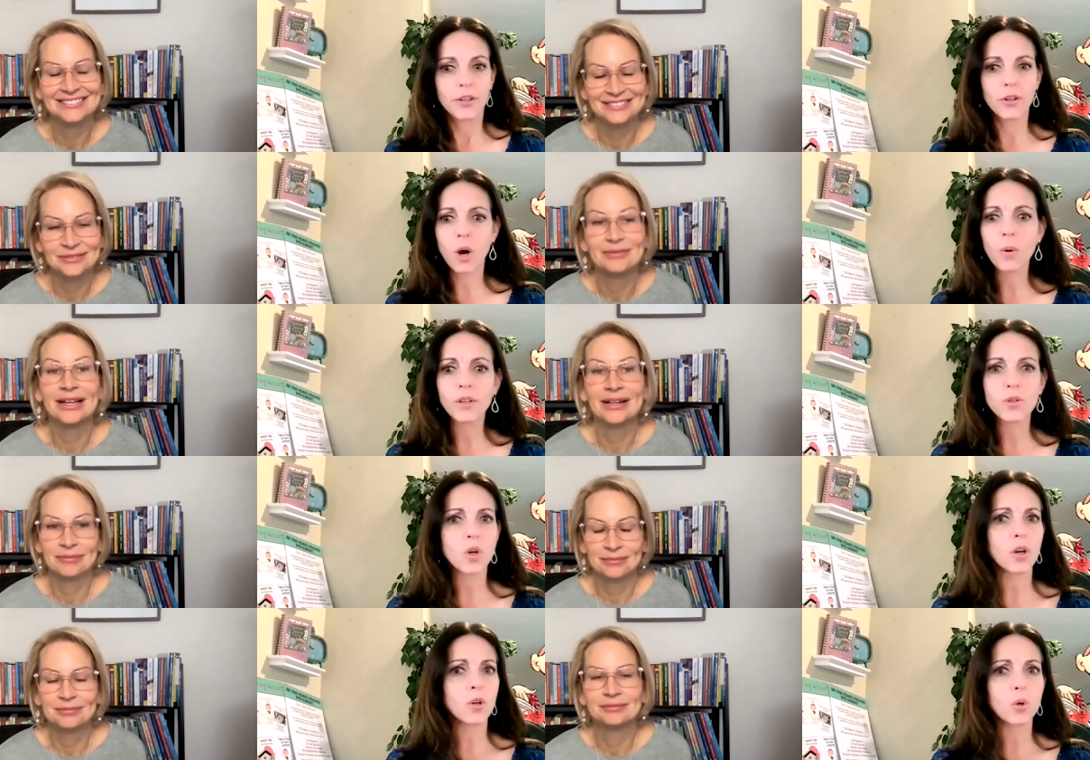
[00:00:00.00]
Speaker 1: you know, and you
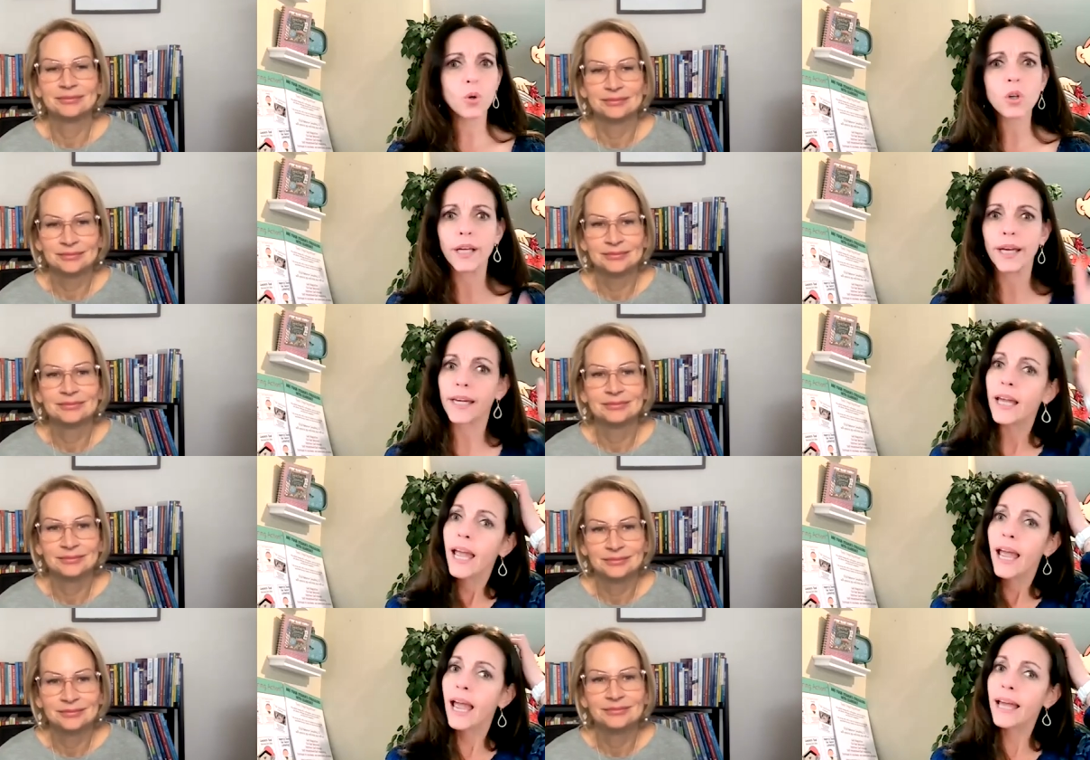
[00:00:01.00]
start Googling
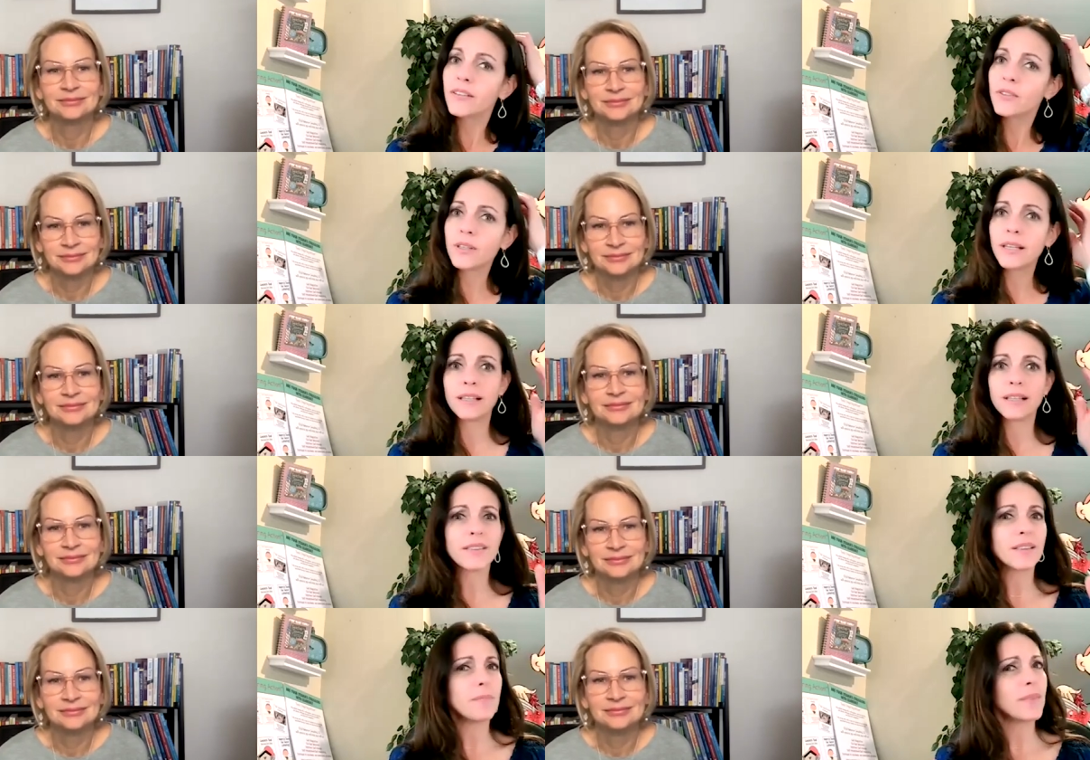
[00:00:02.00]
and and
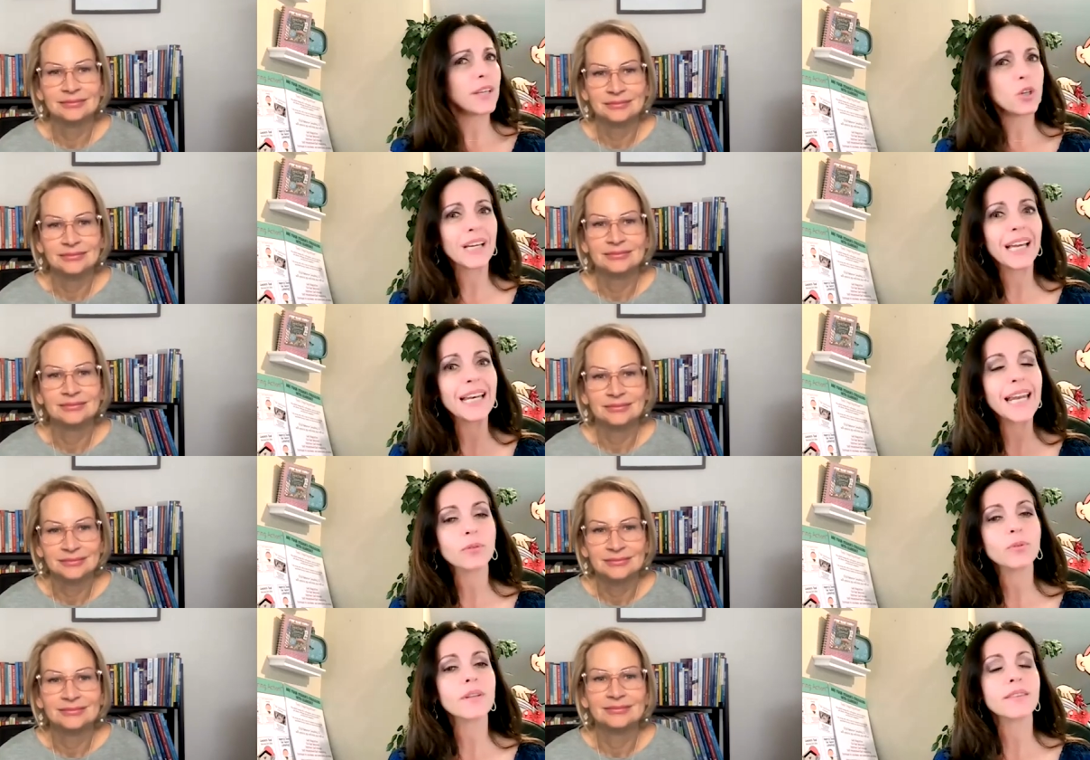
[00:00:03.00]
and you
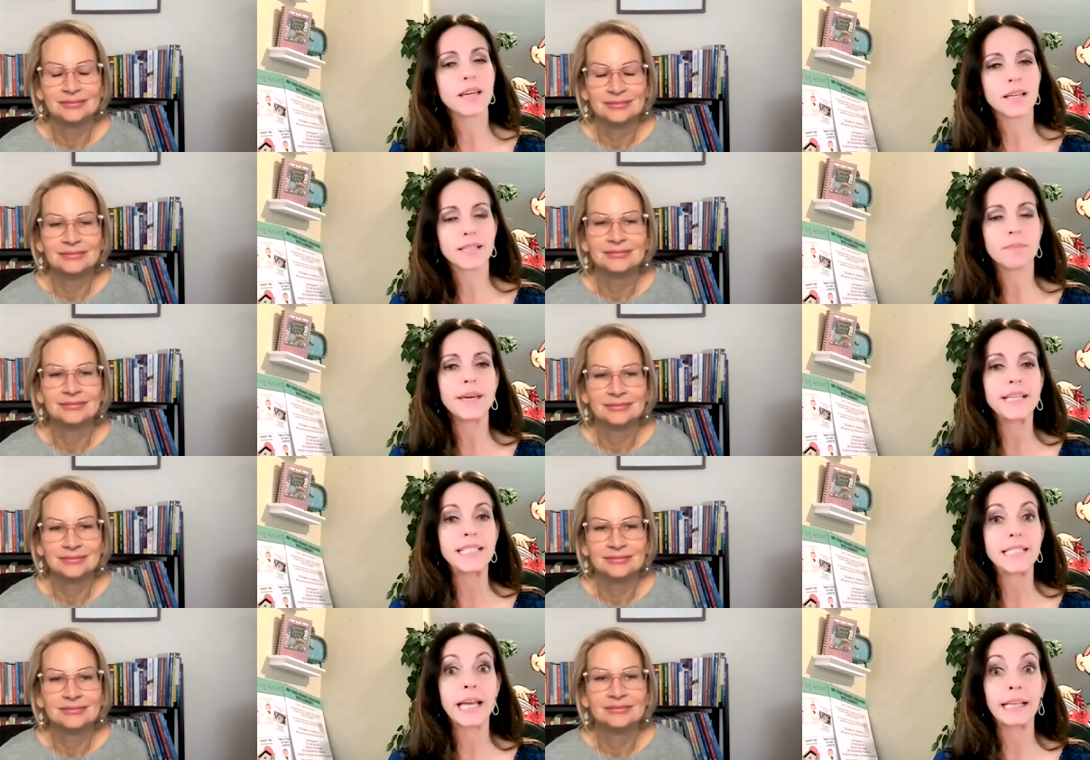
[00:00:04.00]
connect with the things that make
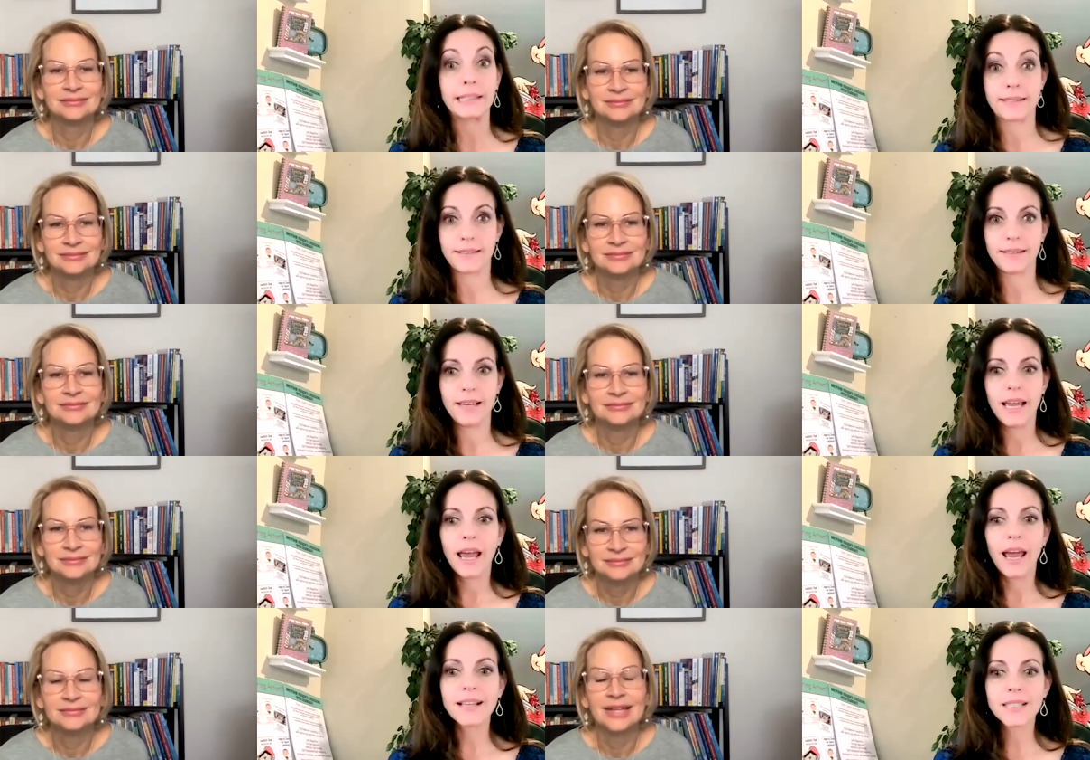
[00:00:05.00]
sense
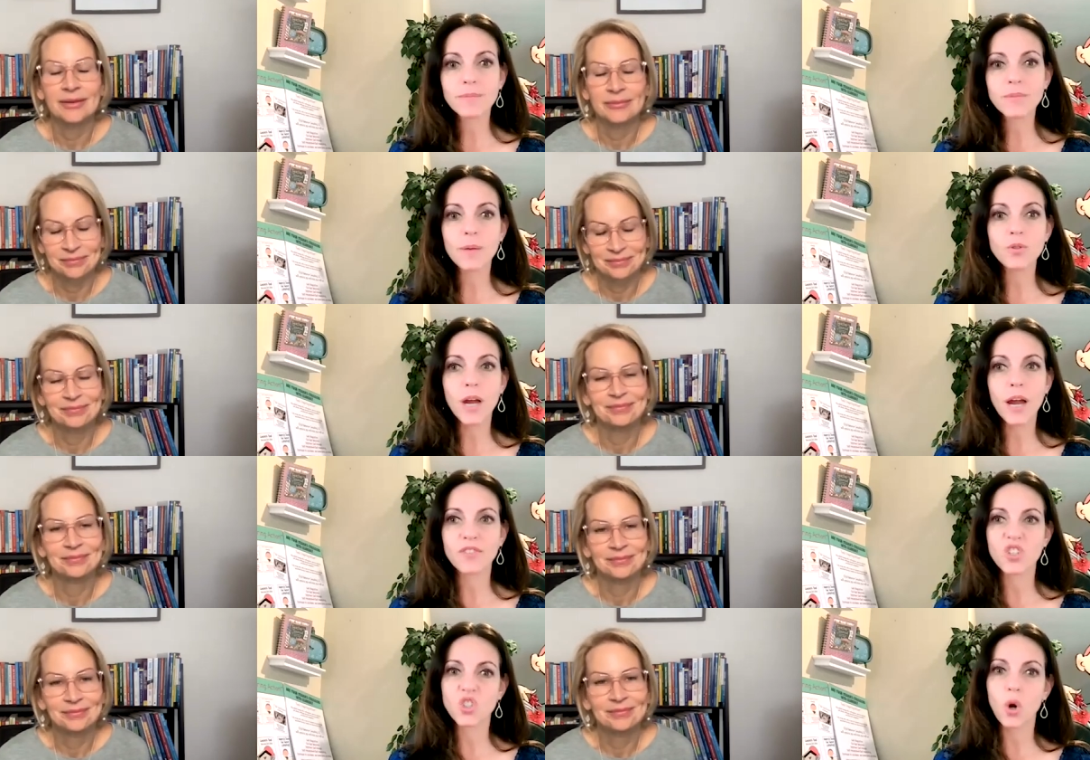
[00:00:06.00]
and sometimes you
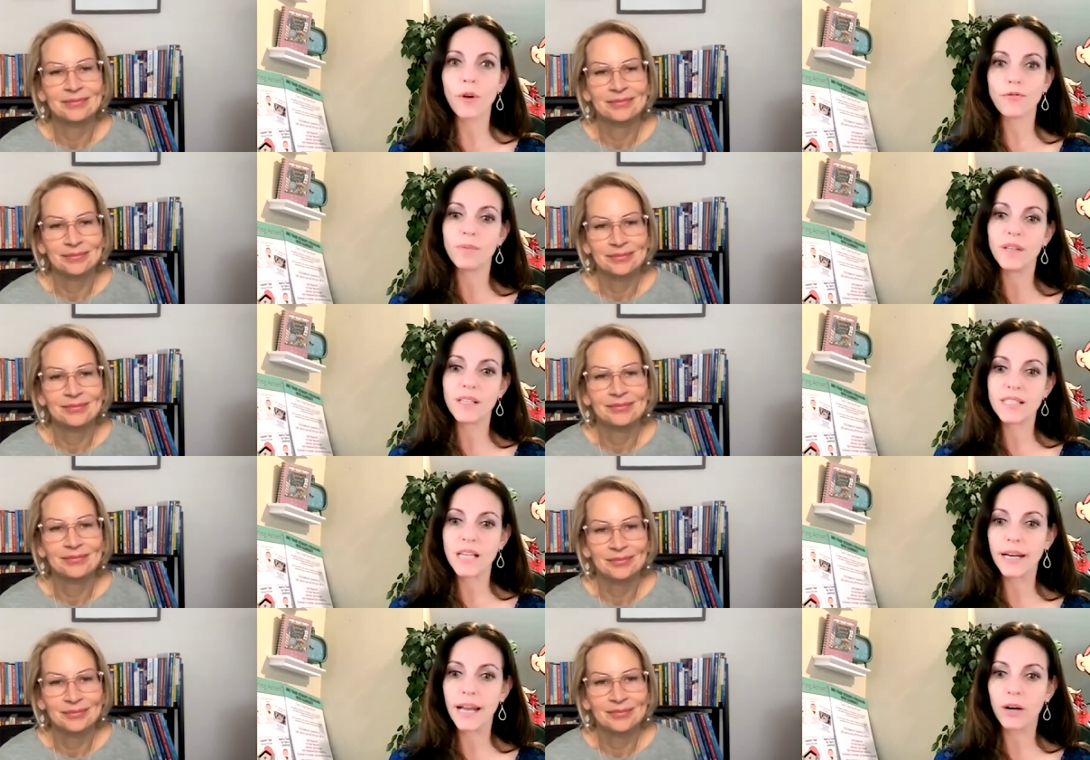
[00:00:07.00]
have to start from the inside